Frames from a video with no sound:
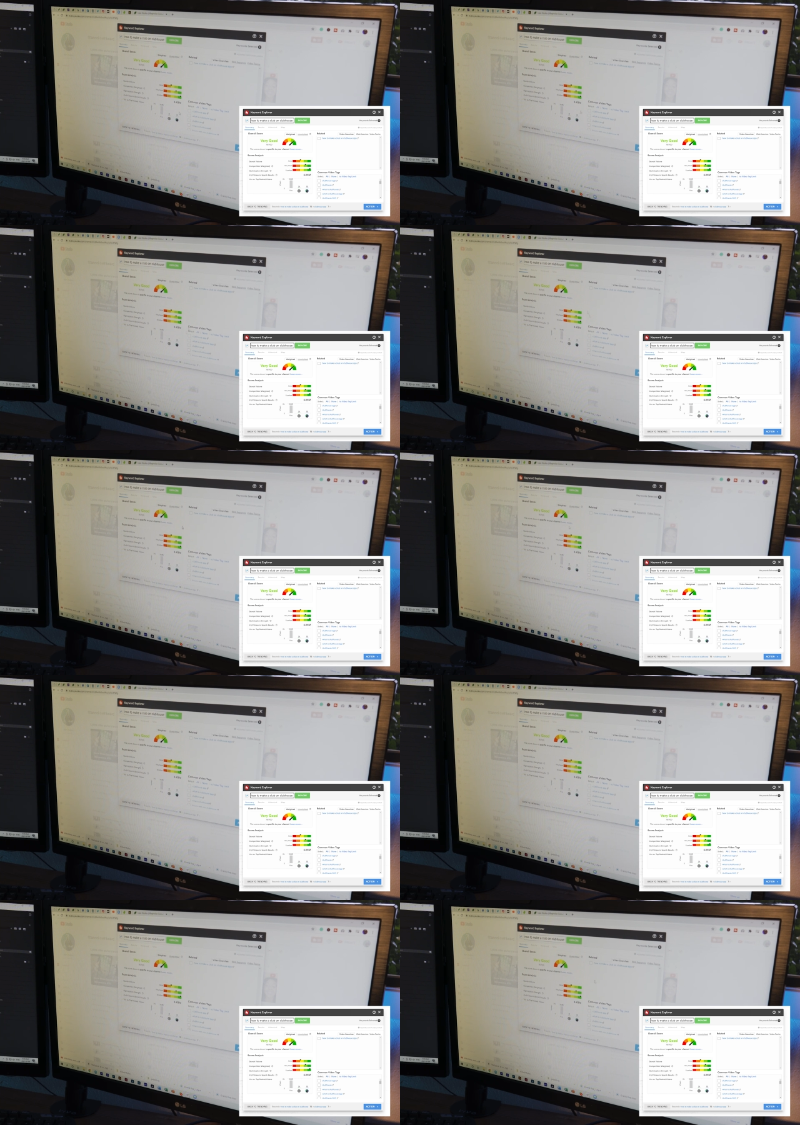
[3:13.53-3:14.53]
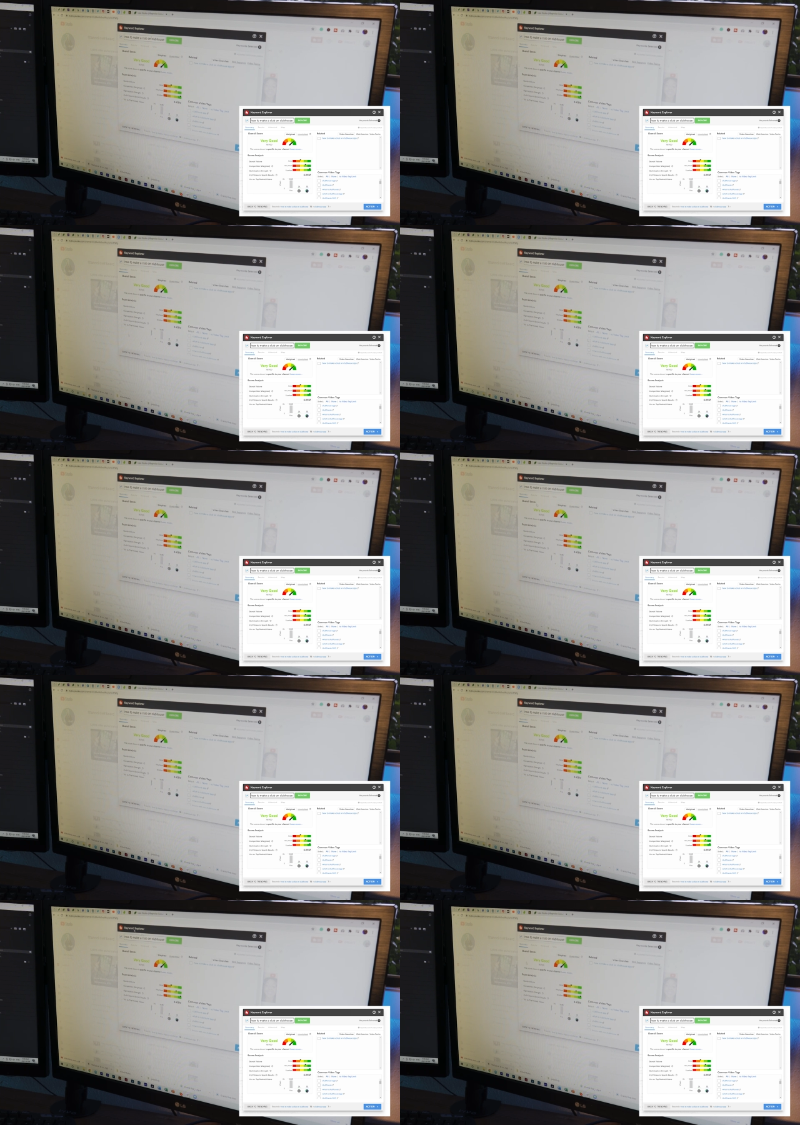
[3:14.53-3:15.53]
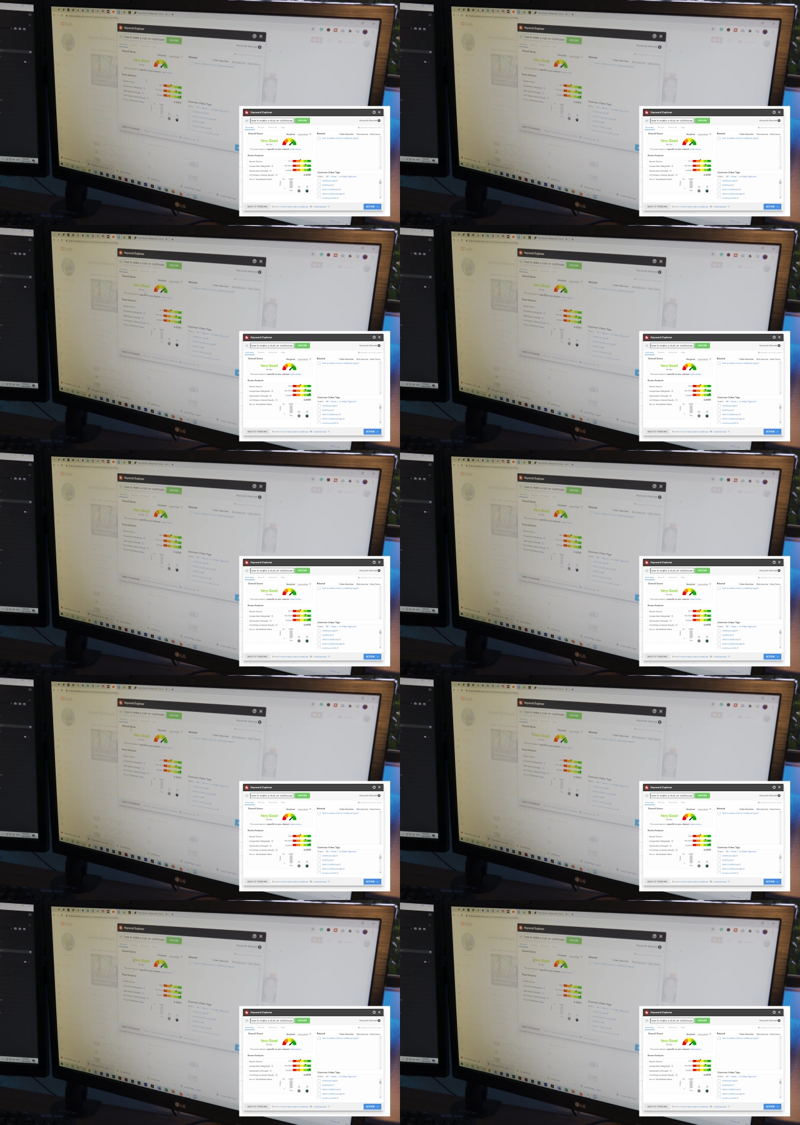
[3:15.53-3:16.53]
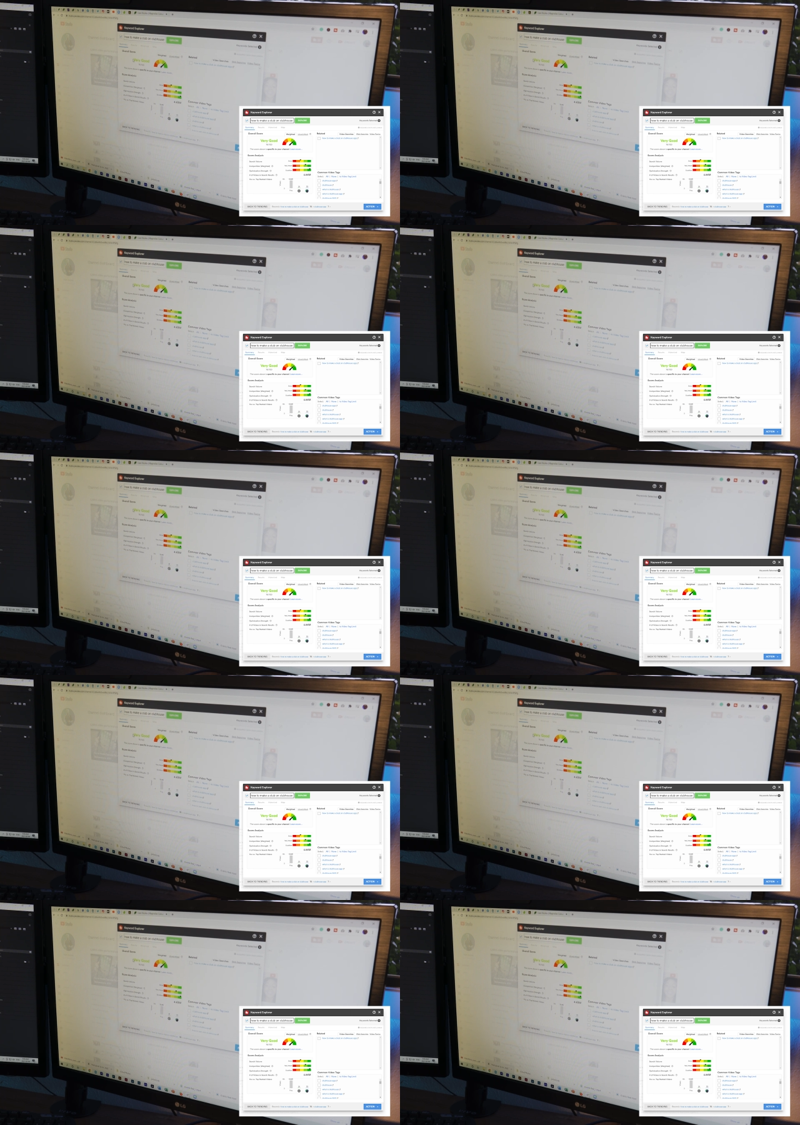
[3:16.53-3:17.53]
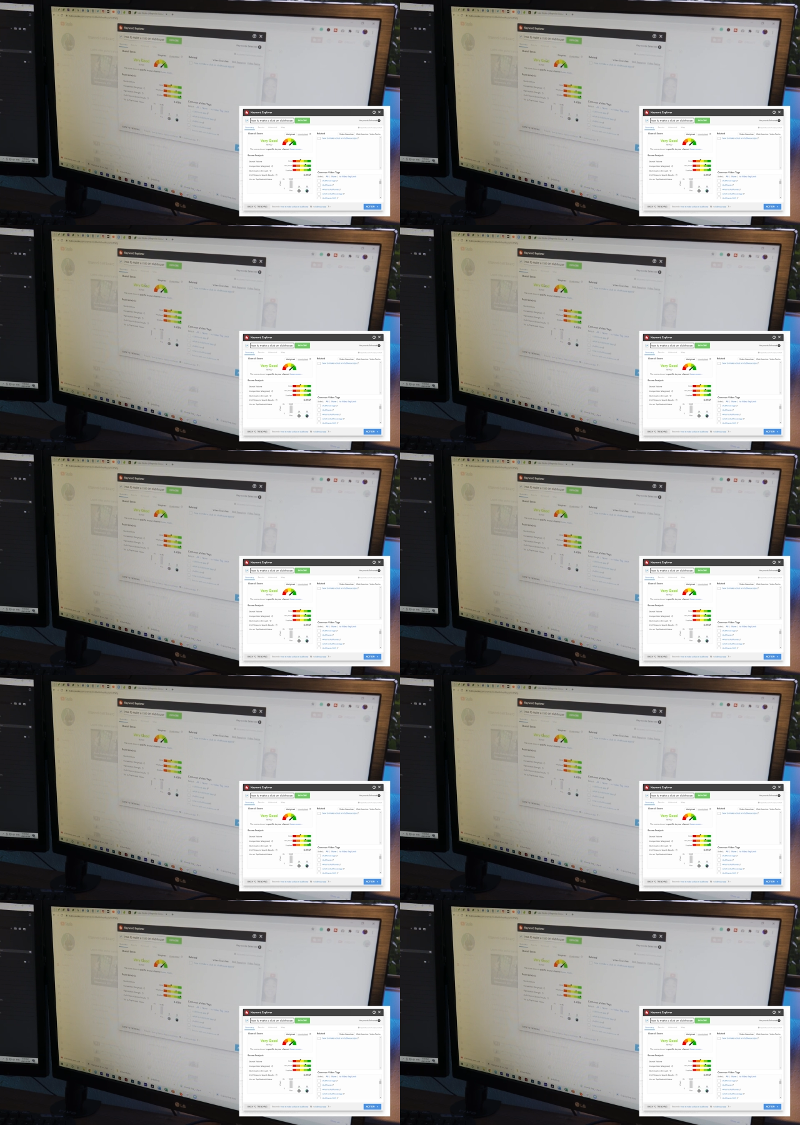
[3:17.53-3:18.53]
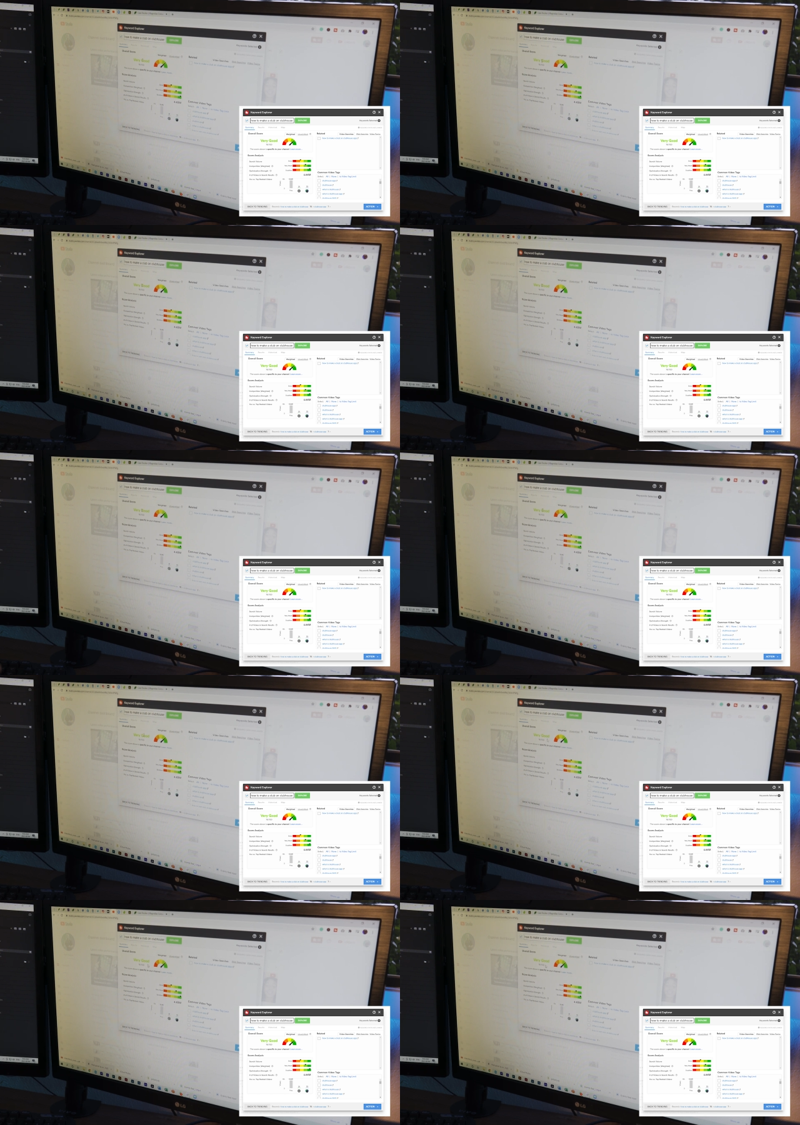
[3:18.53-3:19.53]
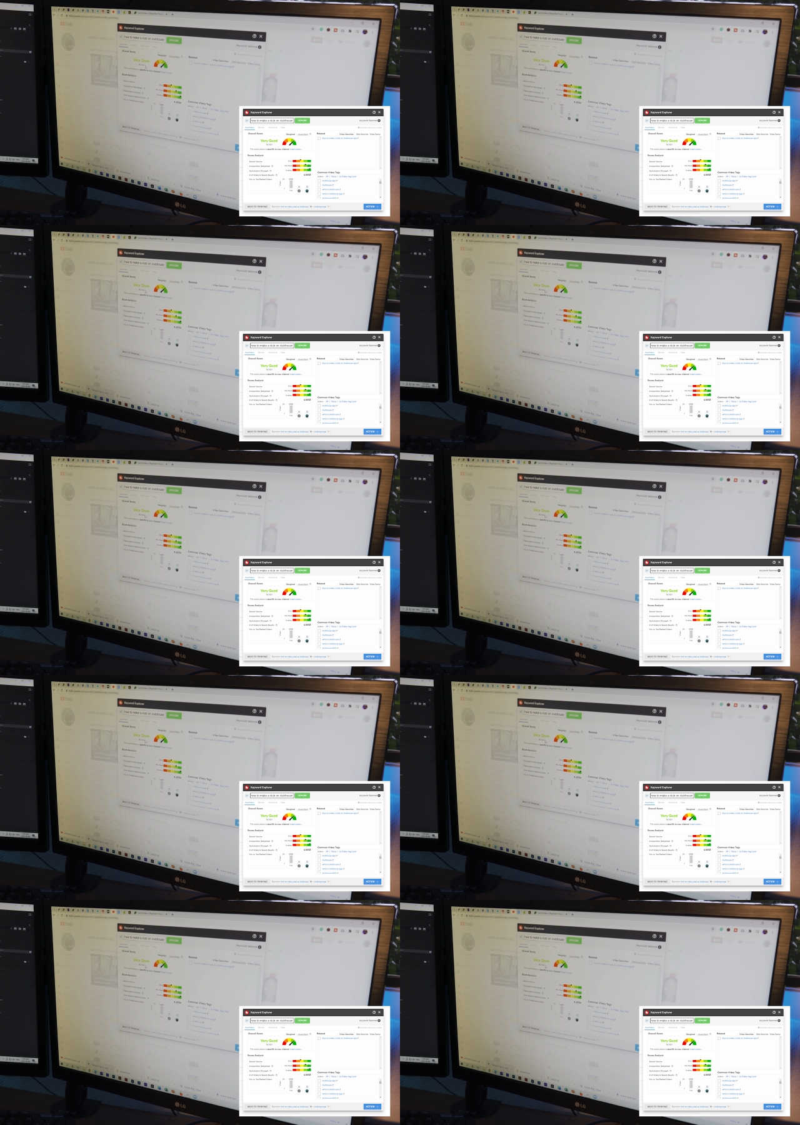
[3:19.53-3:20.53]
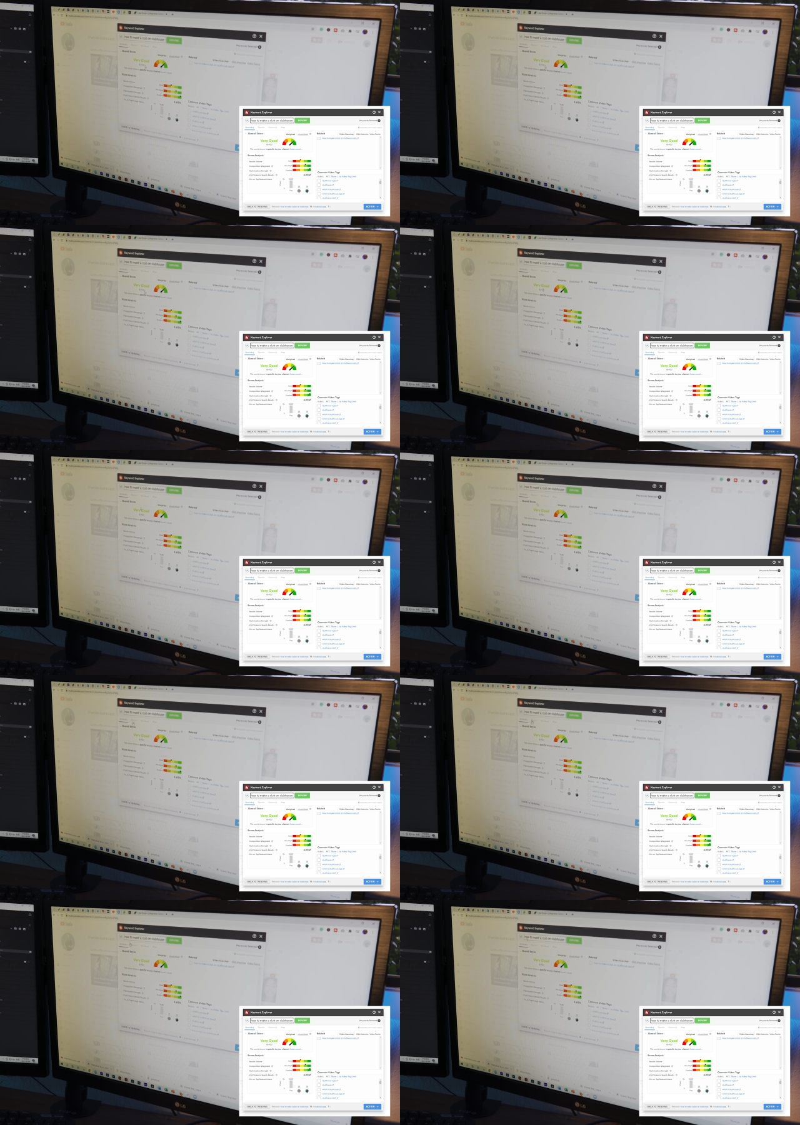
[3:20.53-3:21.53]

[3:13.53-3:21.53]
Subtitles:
(no speaker visible)